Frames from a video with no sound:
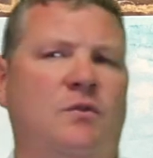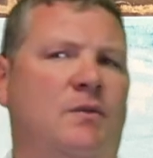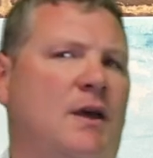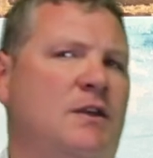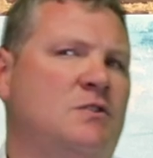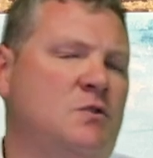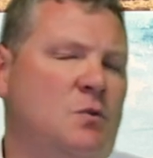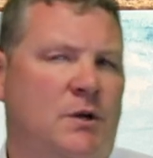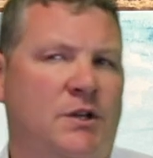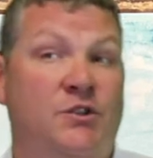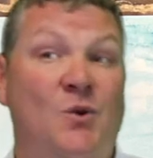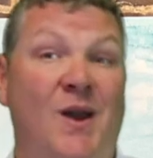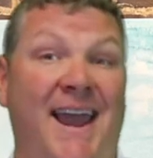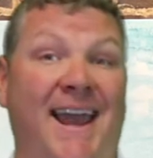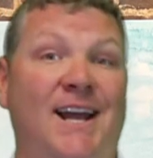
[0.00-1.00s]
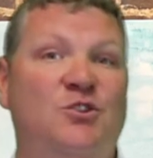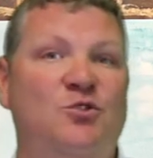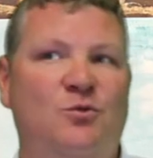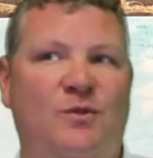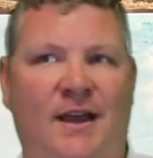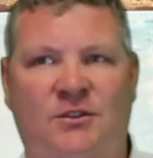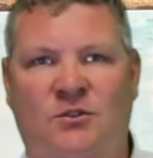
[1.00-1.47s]
2022 and
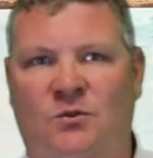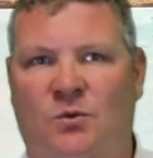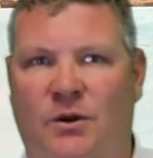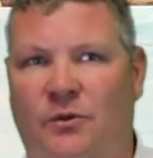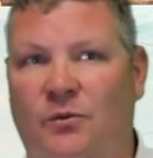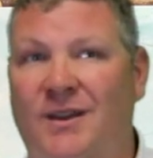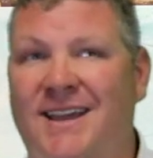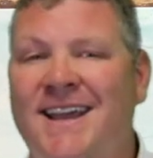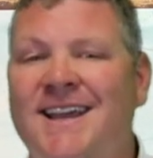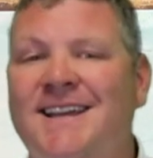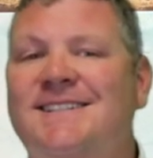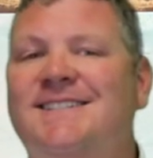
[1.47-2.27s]
2023,